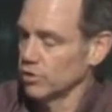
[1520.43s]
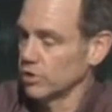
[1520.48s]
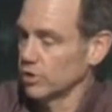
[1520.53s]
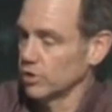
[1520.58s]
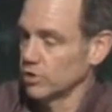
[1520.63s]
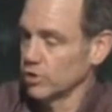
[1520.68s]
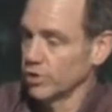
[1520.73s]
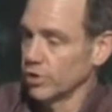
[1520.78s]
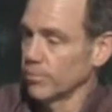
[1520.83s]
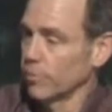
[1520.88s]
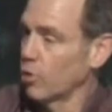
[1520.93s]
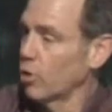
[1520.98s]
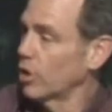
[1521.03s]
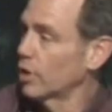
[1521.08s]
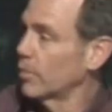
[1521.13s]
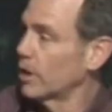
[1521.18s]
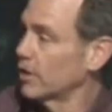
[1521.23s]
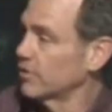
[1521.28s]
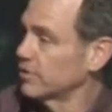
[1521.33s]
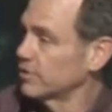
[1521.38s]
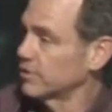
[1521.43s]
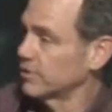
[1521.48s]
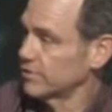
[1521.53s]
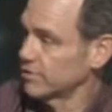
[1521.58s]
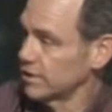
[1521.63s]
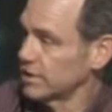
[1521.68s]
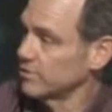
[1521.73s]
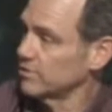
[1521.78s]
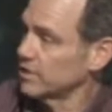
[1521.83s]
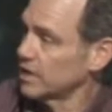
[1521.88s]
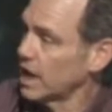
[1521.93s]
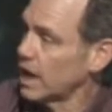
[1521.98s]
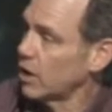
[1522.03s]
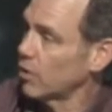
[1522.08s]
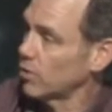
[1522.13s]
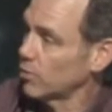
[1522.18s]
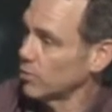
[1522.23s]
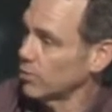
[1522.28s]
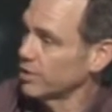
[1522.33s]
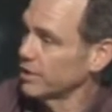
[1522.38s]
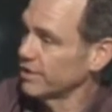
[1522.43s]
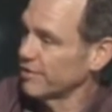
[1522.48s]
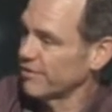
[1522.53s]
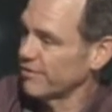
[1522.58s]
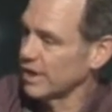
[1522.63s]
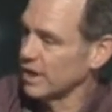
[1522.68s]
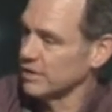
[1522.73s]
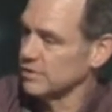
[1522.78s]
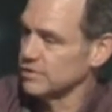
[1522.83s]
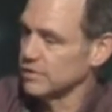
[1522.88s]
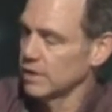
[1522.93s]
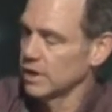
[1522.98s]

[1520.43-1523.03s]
can learn more about the disease and how it mm-hmm. really affects